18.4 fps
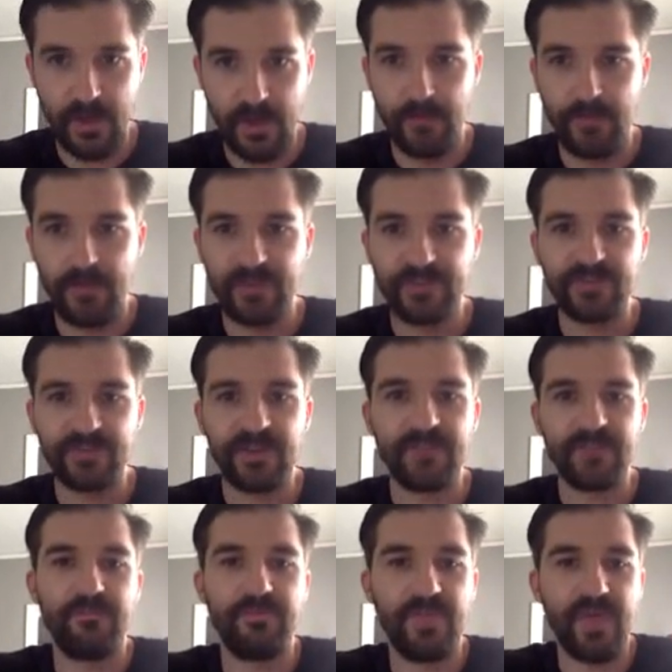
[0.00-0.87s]
based
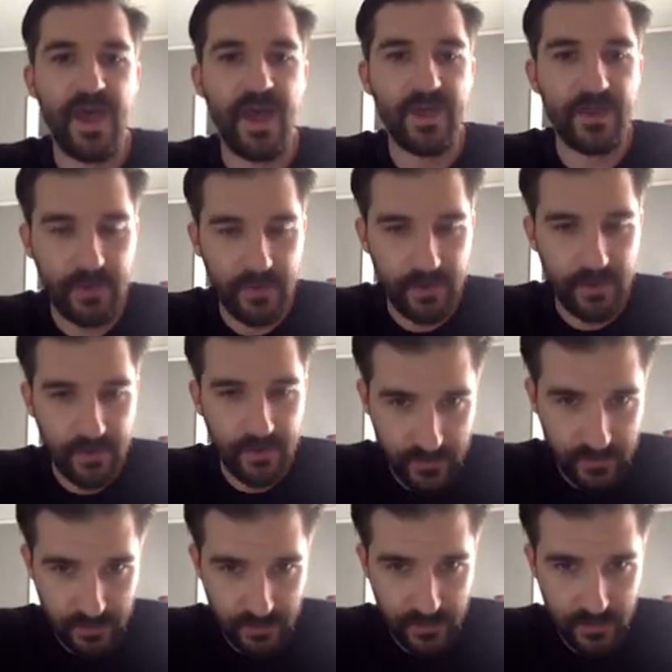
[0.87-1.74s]
off of that,
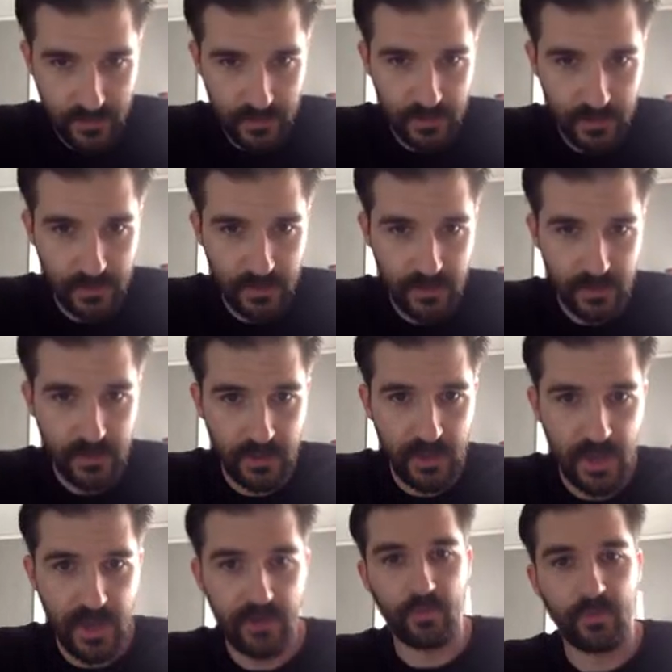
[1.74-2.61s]

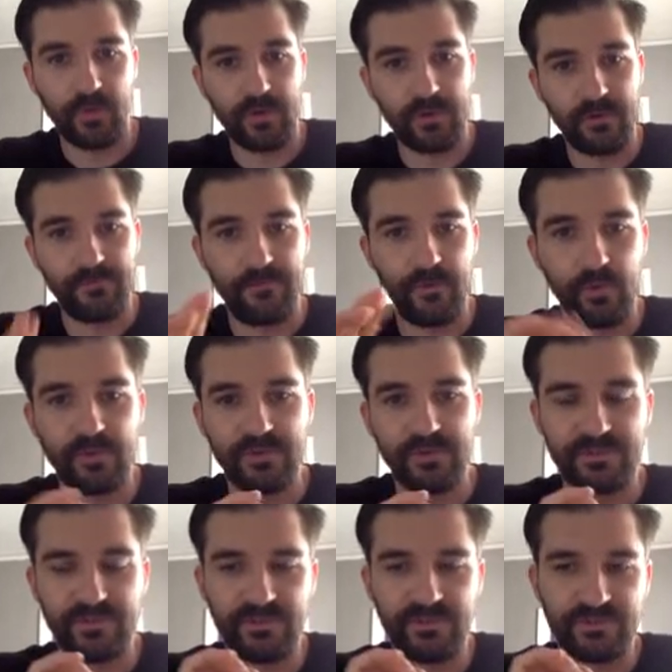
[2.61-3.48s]
and we're going to
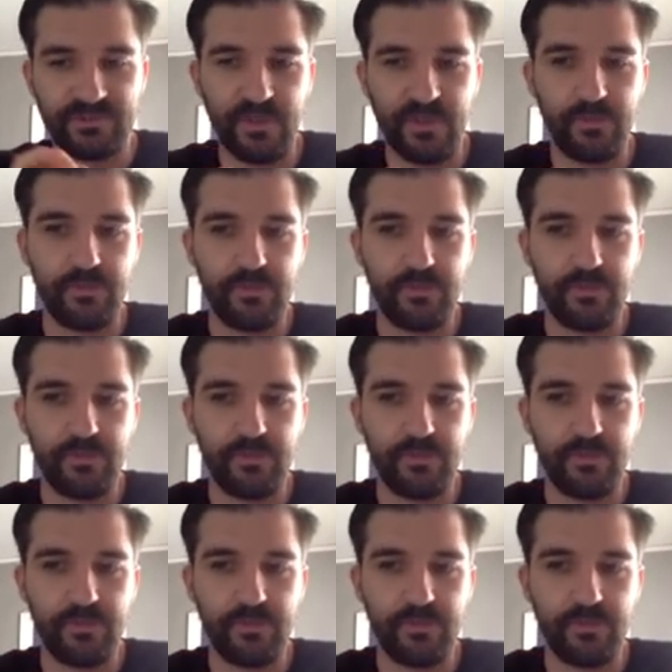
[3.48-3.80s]
focus in Southern